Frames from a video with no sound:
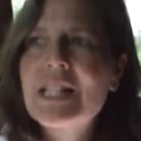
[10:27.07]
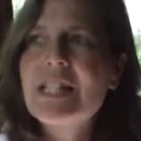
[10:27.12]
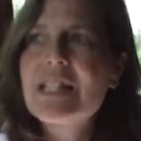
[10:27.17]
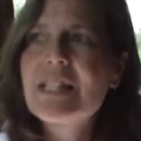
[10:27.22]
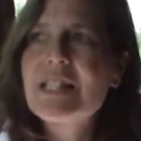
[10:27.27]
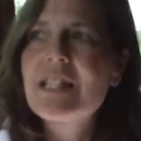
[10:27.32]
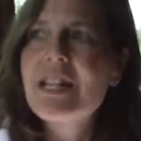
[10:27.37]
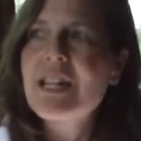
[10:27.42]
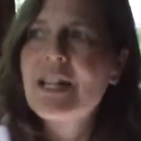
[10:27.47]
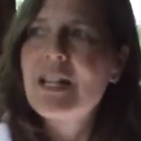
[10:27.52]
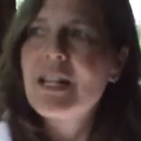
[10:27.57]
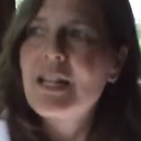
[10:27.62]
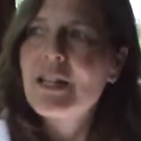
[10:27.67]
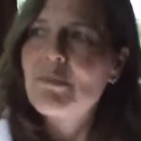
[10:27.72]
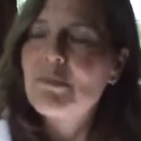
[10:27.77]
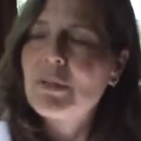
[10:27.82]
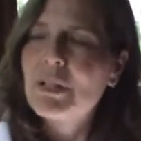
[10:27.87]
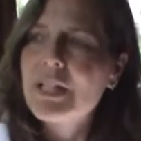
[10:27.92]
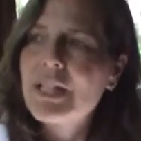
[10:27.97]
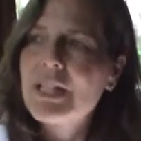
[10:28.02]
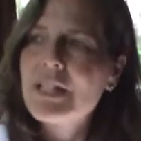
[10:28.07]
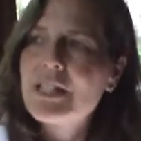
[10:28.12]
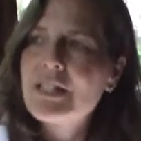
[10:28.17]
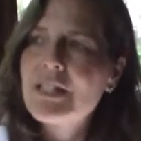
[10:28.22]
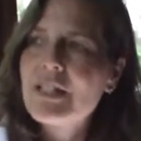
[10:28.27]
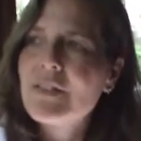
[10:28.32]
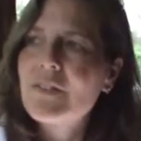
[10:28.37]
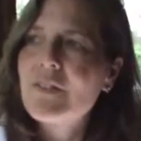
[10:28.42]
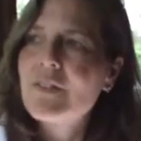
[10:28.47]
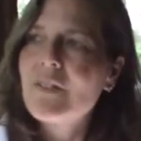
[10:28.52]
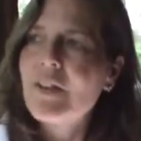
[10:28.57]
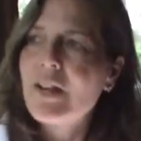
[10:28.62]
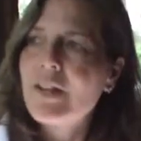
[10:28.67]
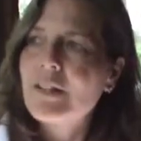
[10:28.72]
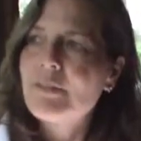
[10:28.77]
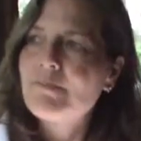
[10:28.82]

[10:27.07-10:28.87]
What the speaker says: this place of